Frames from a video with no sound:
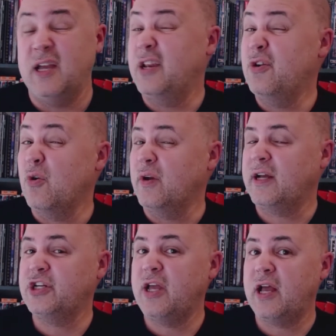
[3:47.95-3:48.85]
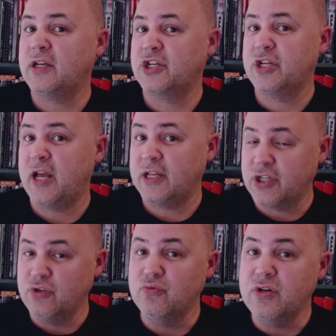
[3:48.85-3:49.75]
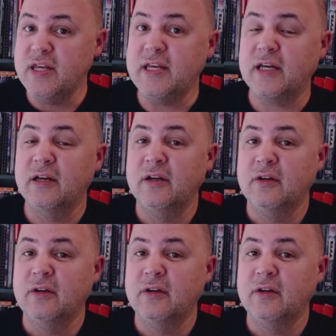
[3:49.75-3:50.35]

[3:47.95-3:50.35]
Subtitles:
And no, it actually has a unique